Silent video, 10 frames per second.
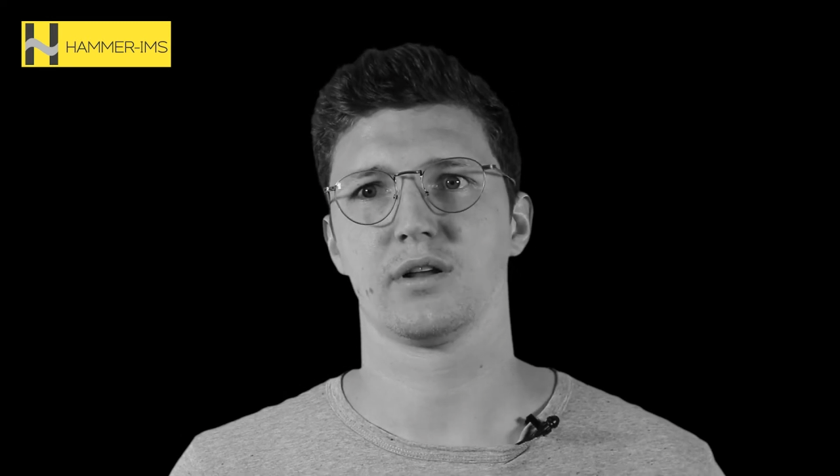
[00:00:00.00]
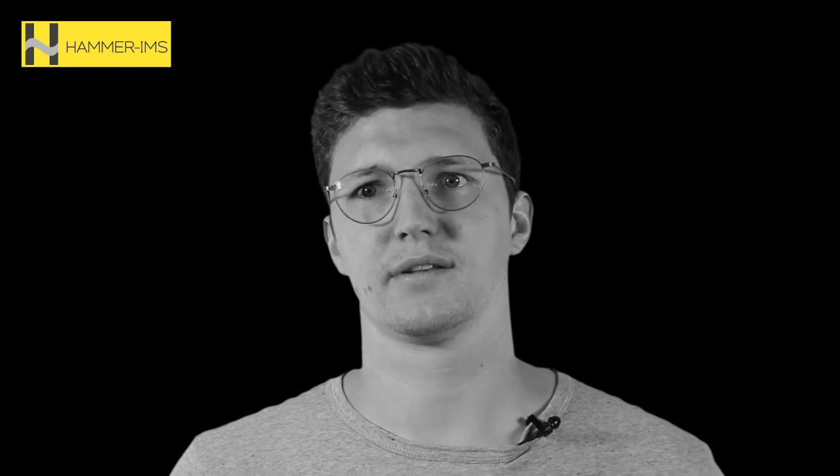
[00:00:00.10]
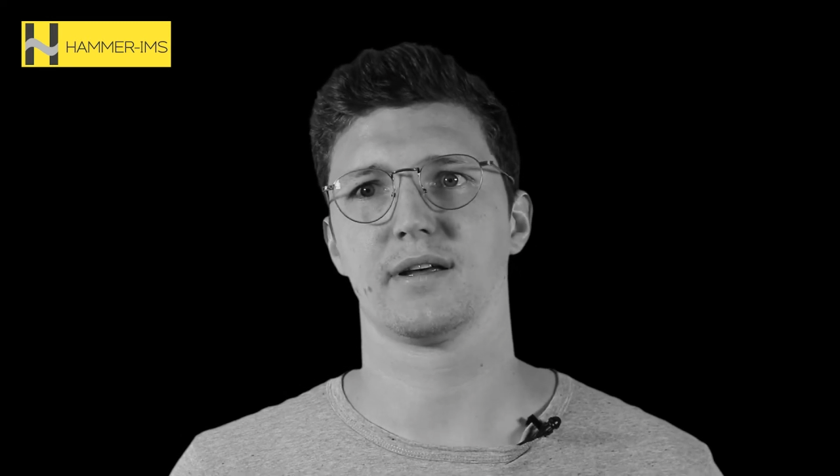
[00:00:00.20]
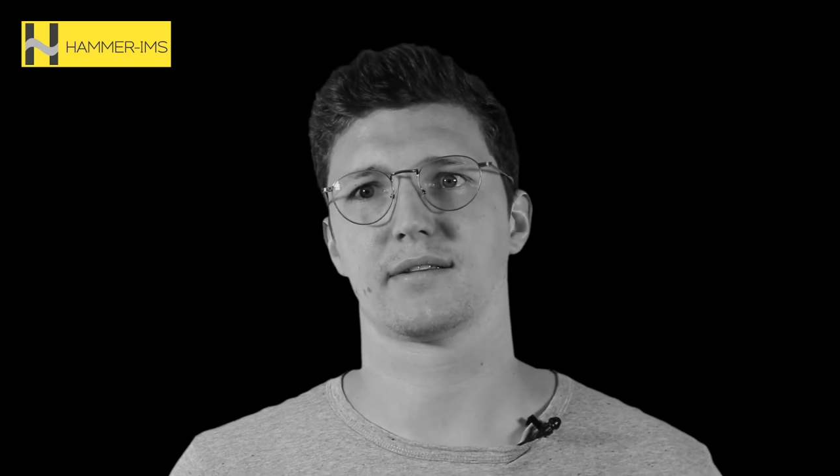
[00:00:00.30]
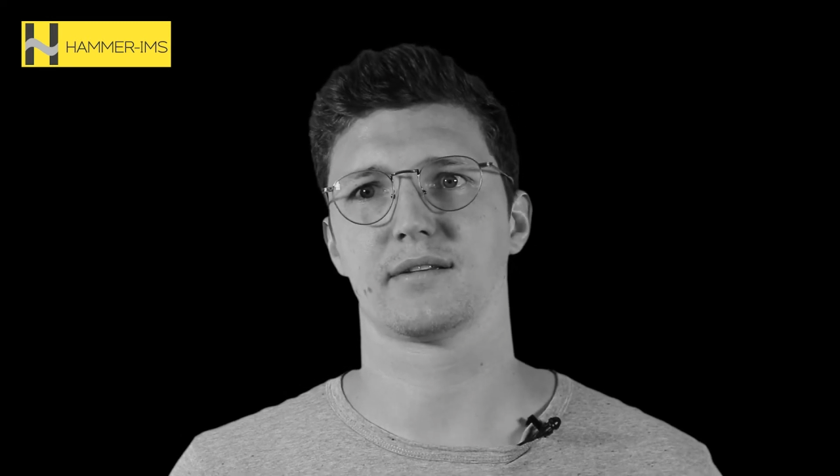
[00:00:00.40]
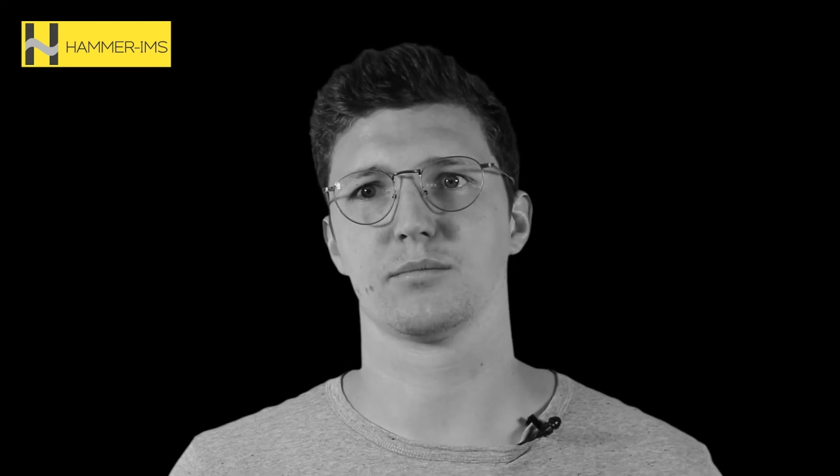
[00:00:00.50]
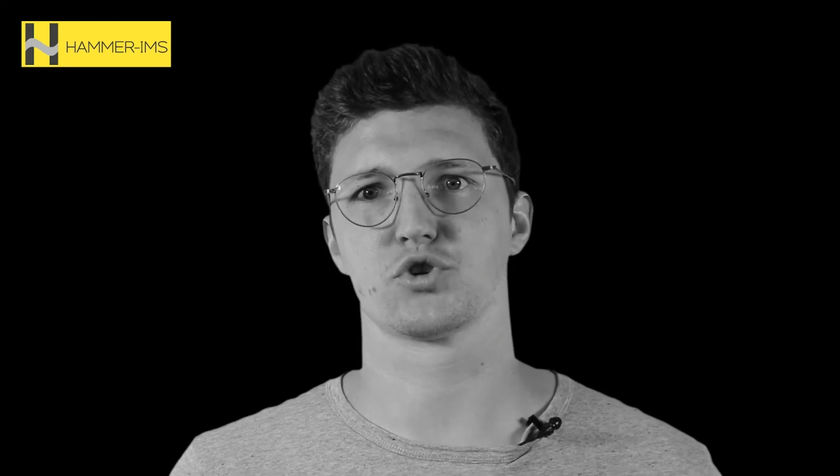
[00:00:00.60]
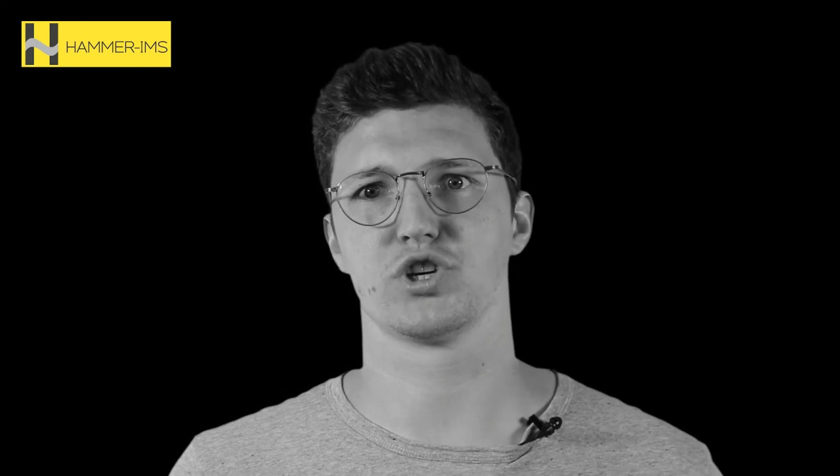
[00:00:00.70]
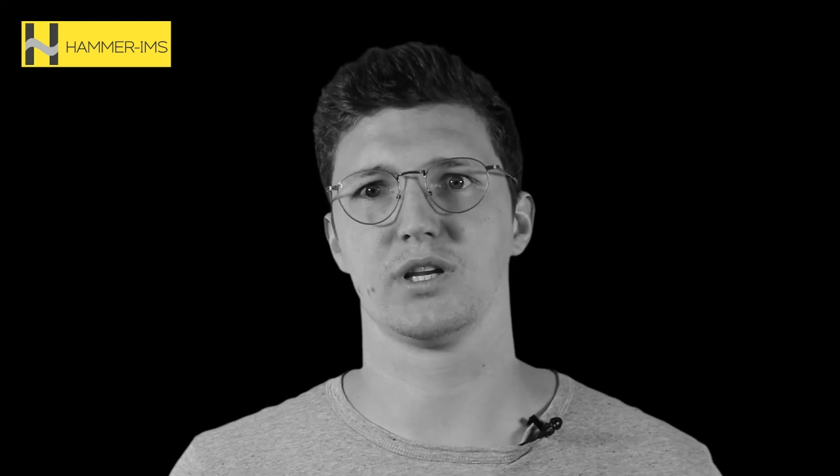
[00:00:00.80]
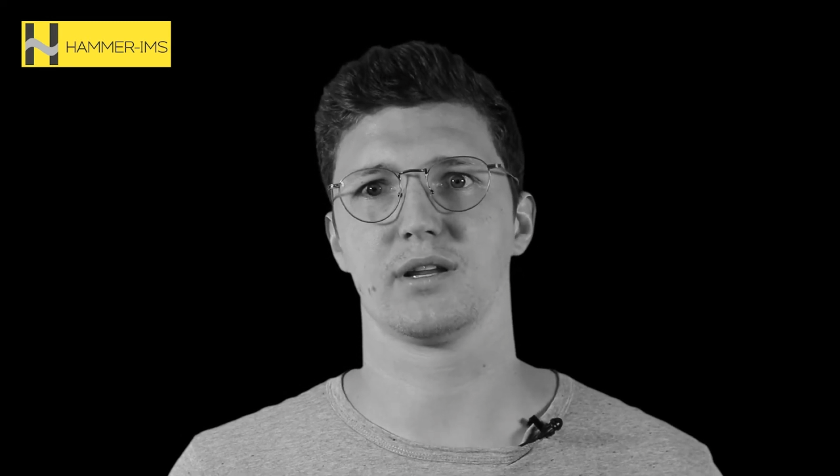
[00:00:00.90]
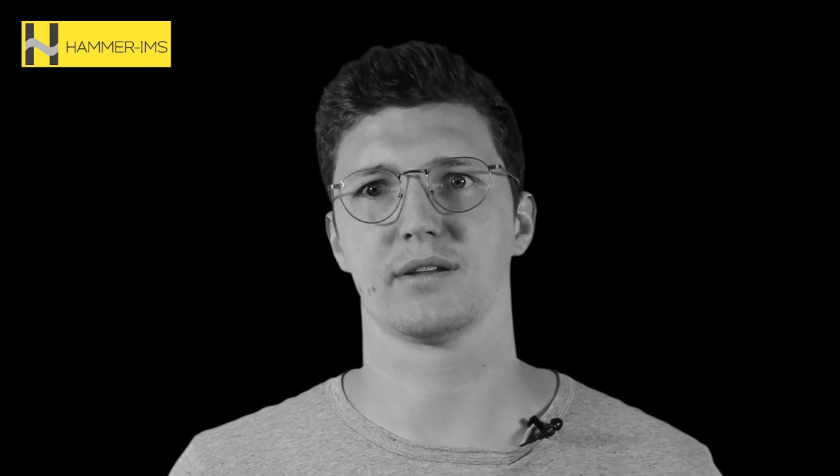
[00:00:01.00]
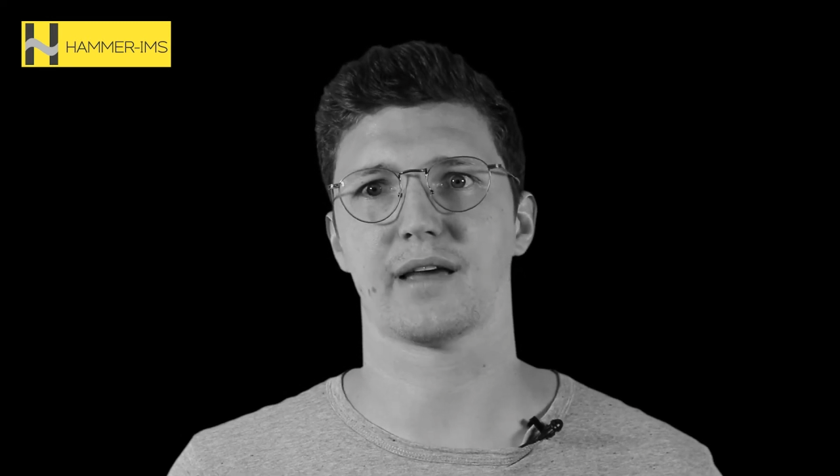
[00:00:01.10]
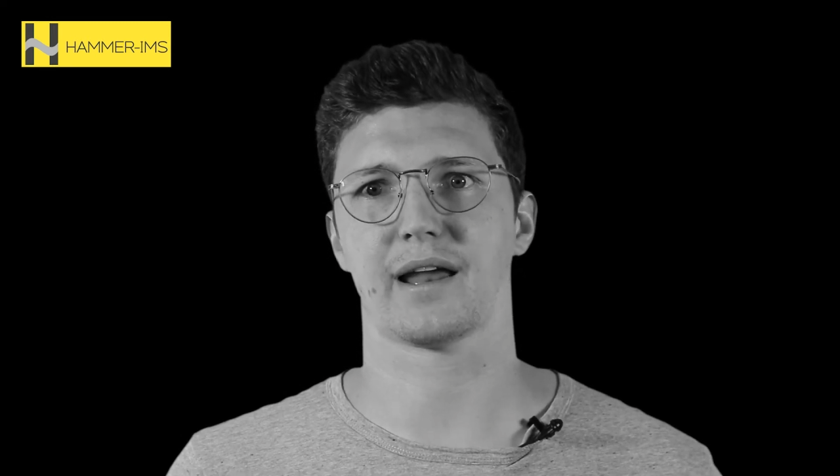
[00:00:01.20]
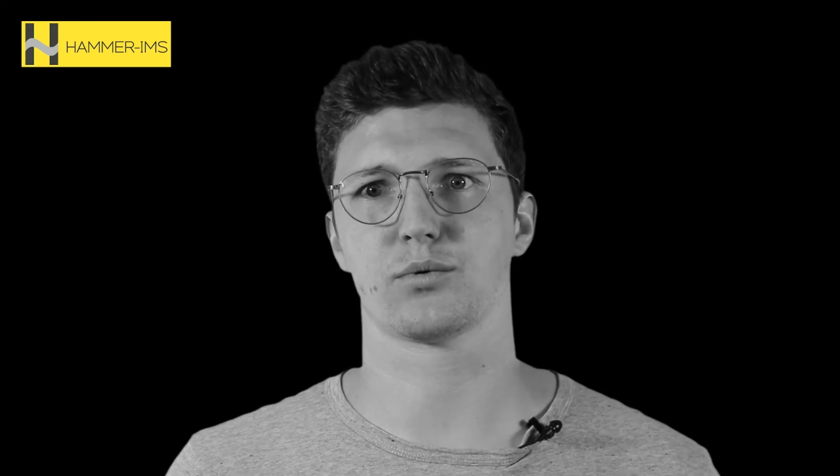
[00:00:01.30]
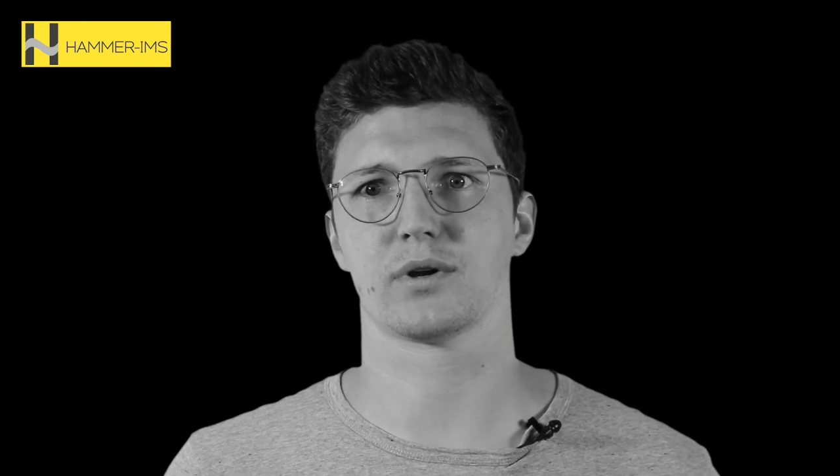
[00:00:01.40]
that the machine is
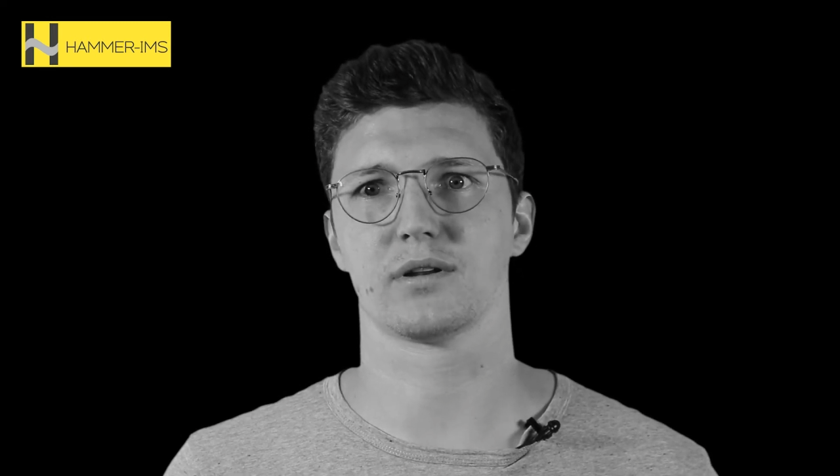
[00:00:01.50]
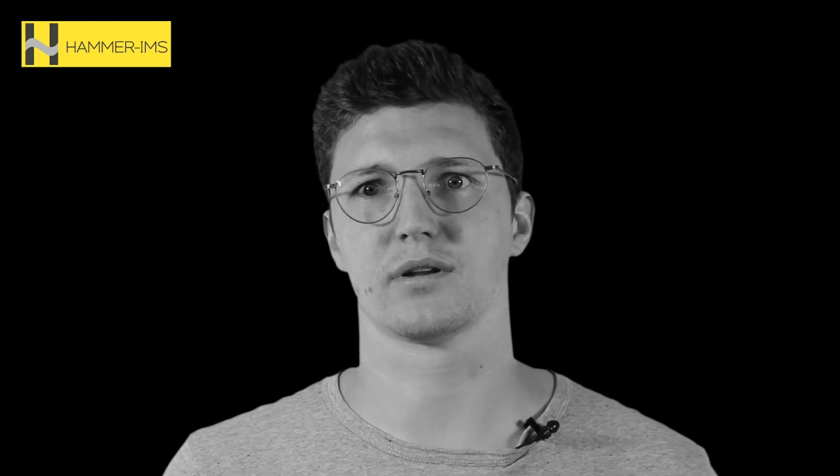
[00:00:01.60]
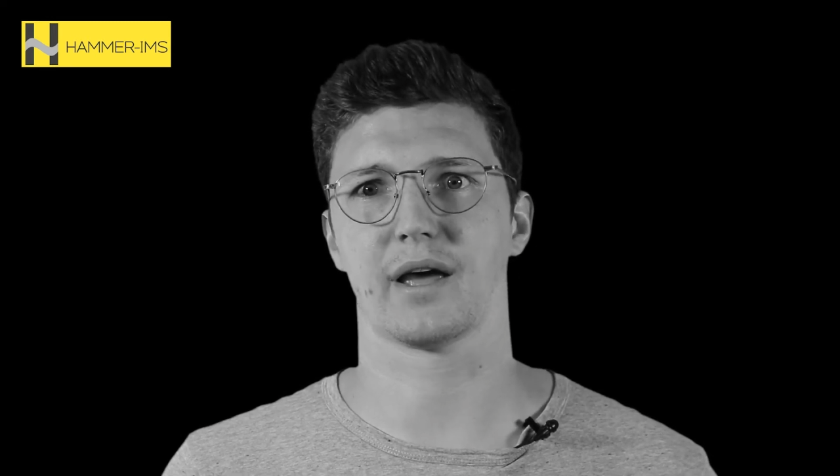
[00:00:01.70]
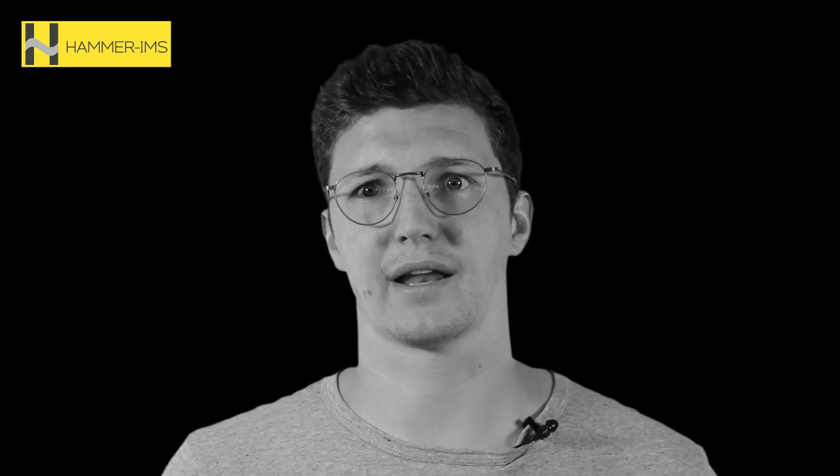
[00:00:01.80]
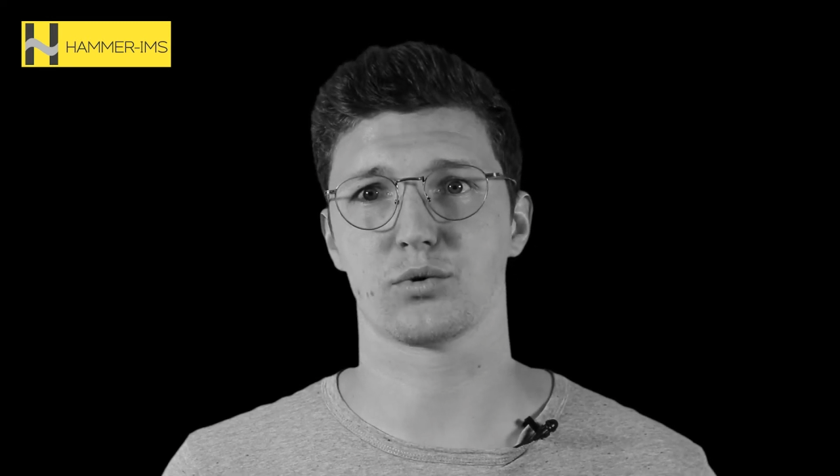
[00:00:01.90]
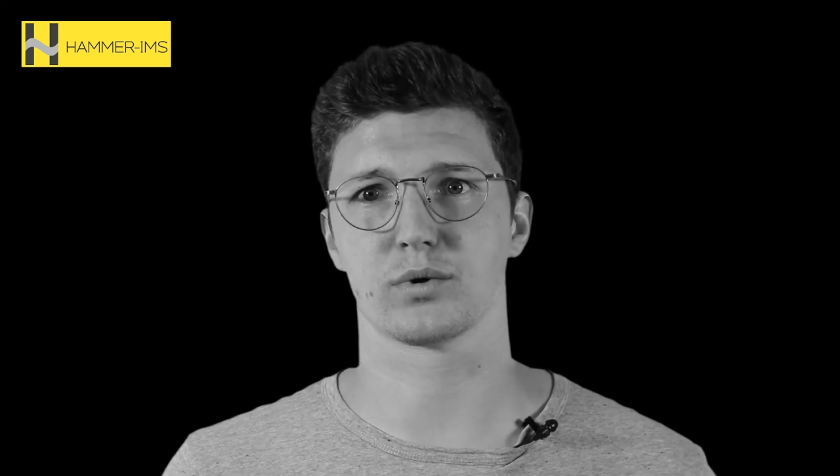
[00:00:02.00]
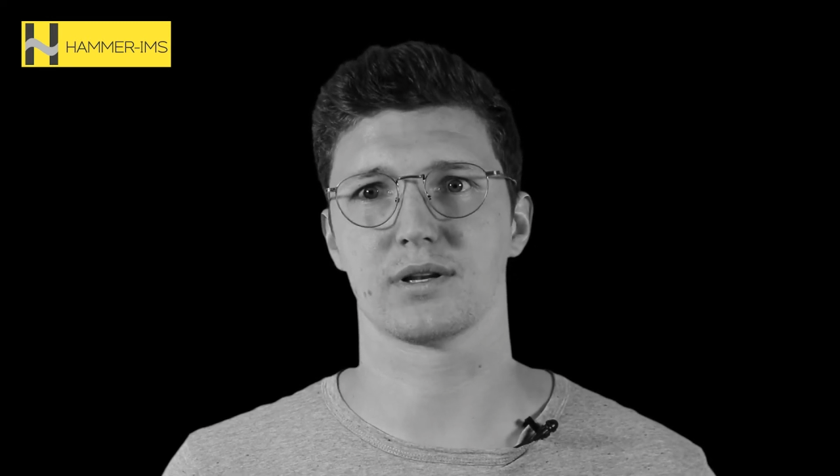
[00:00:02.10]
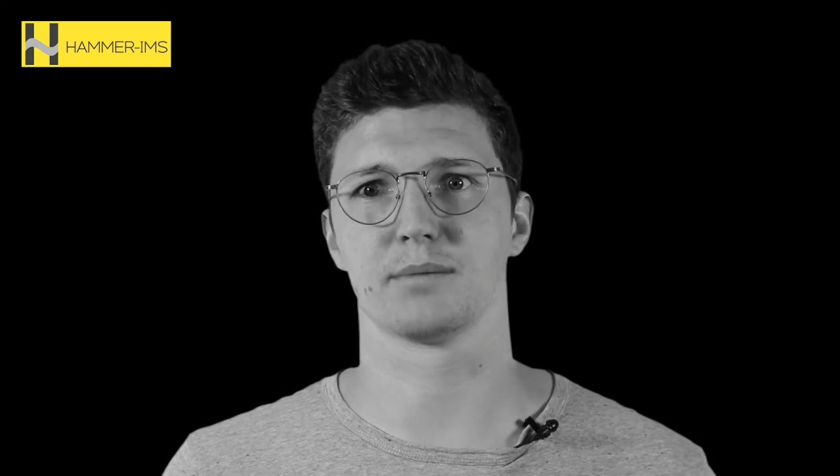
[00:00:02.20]
adequately